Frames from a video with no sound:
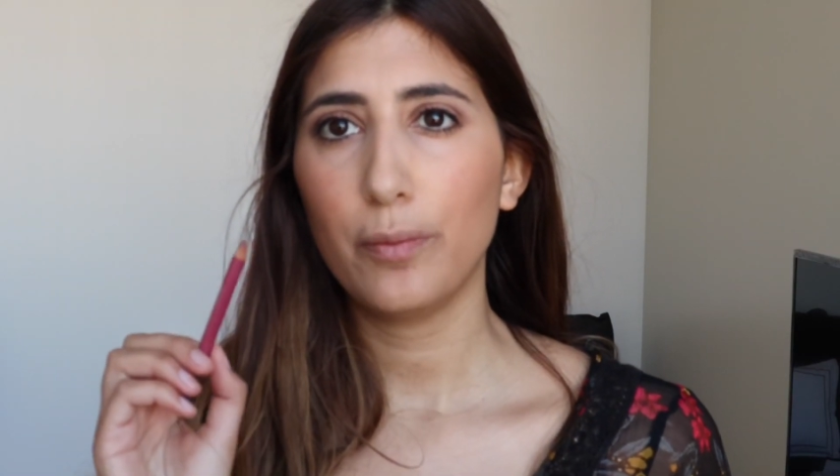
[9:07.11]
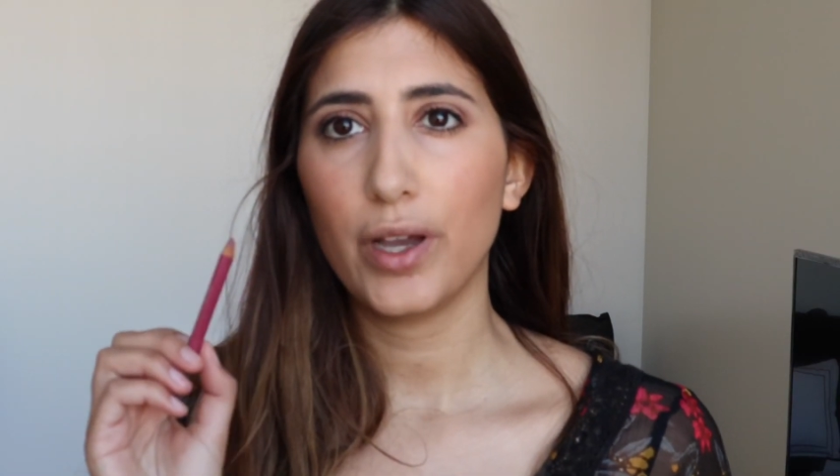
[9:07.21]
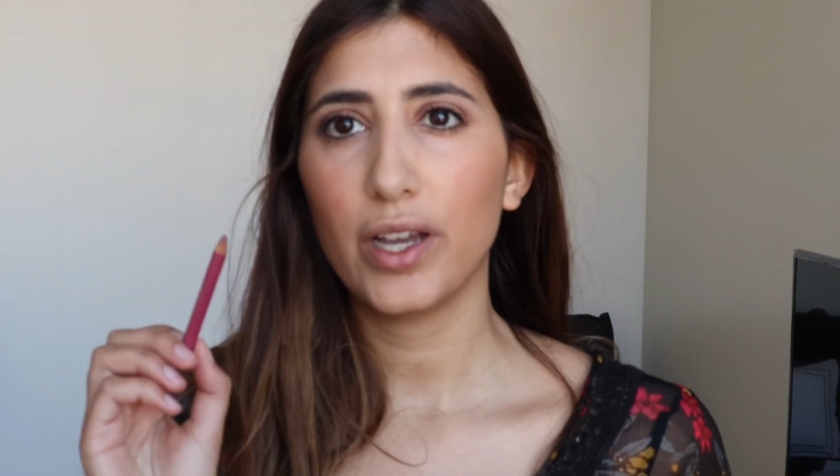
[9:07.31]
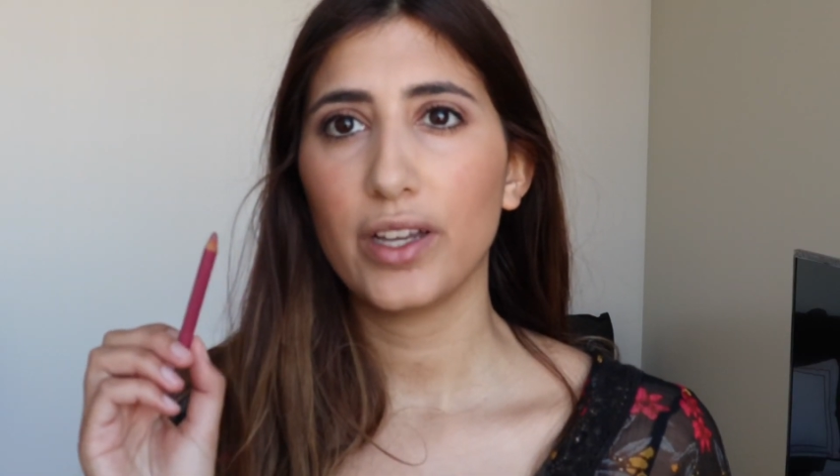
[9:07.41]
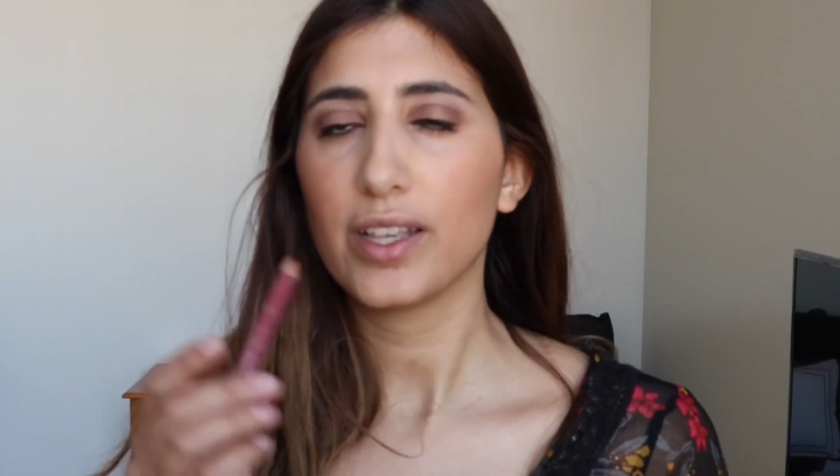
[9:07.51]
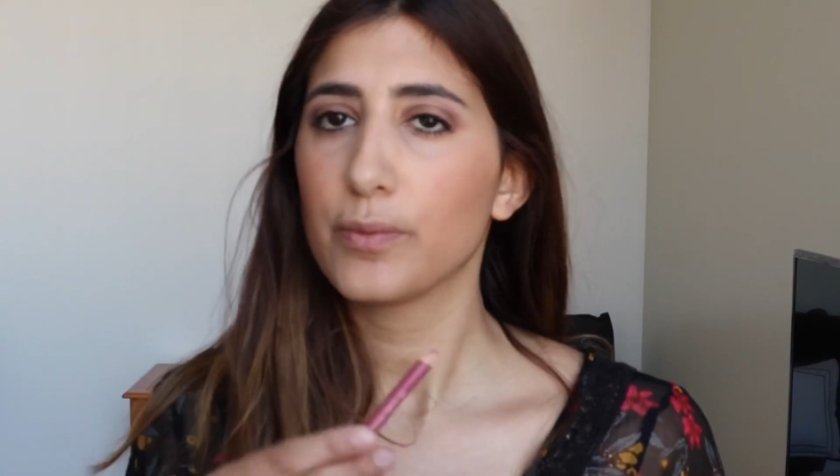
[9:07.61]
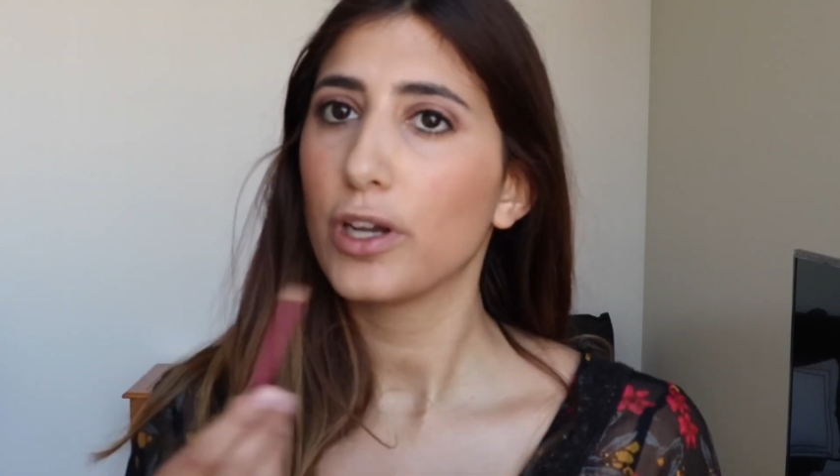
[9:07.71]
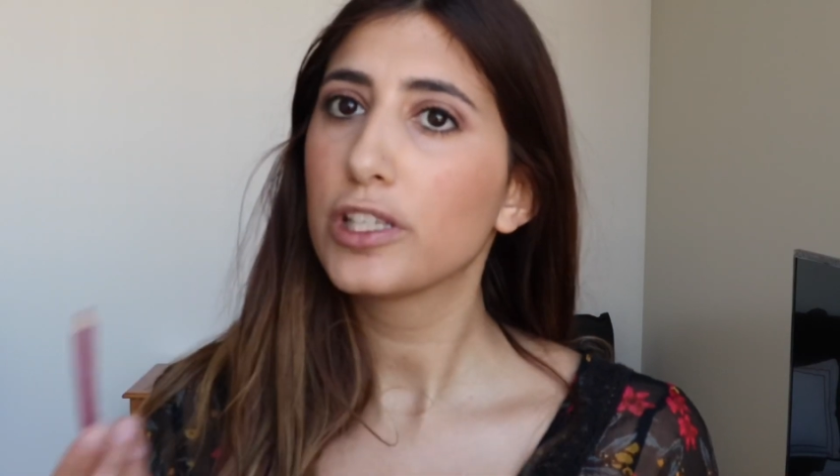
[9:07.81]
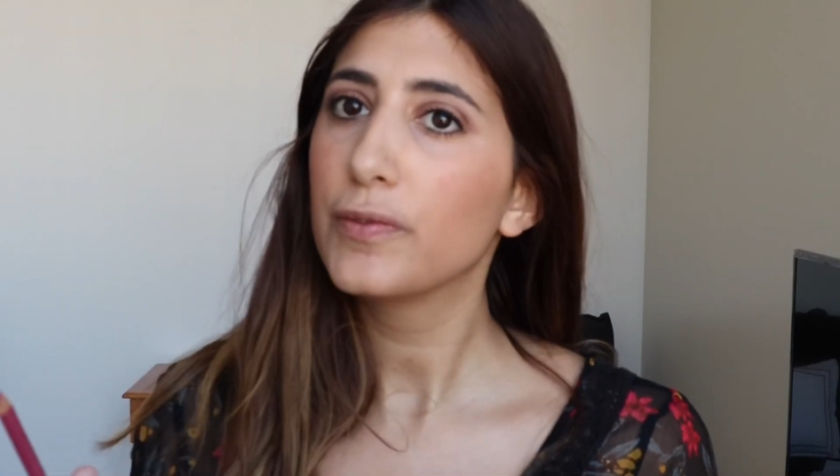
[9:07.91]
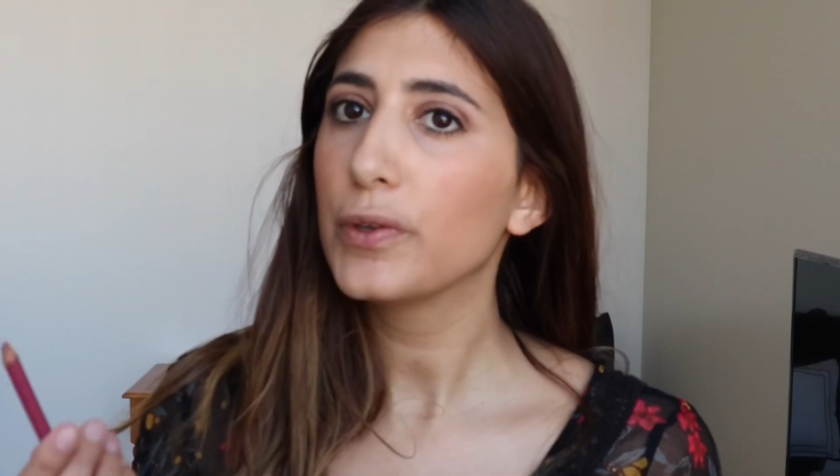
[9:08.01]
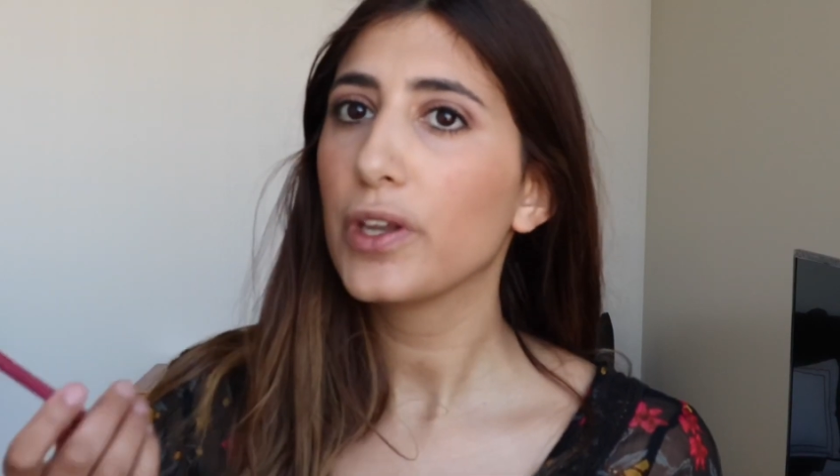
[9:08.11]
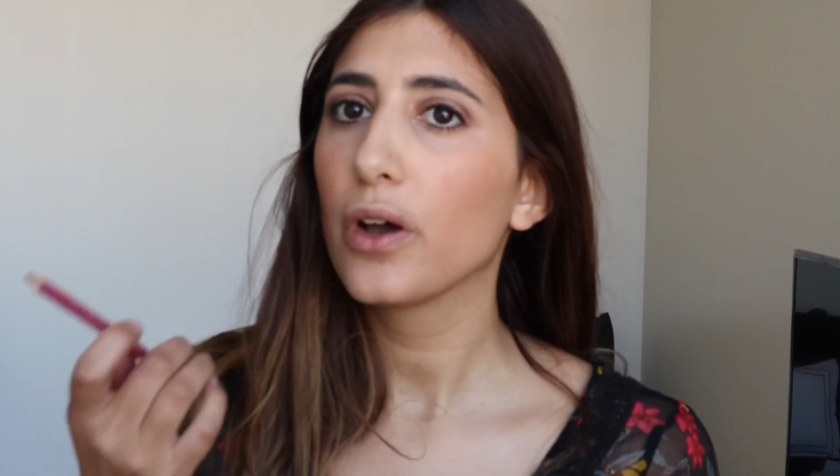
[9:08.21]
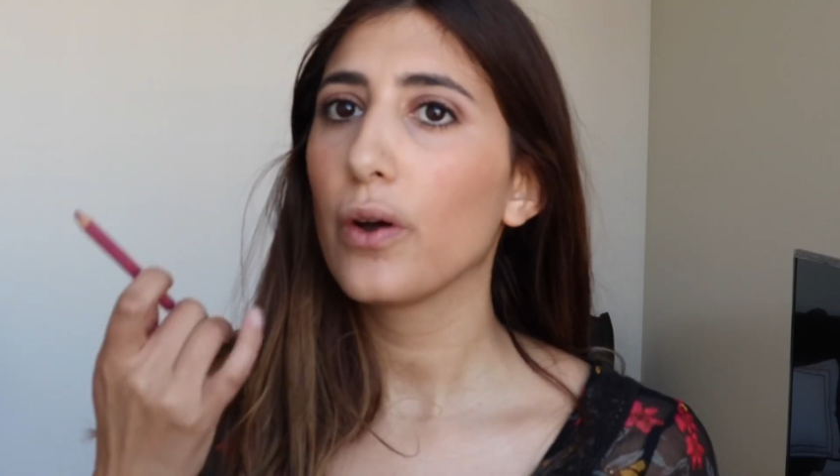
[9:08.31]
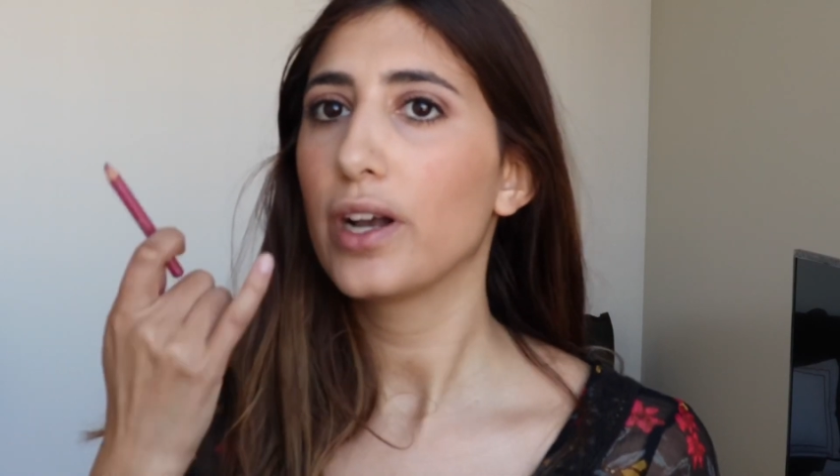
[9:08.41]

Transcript: but as most of you know,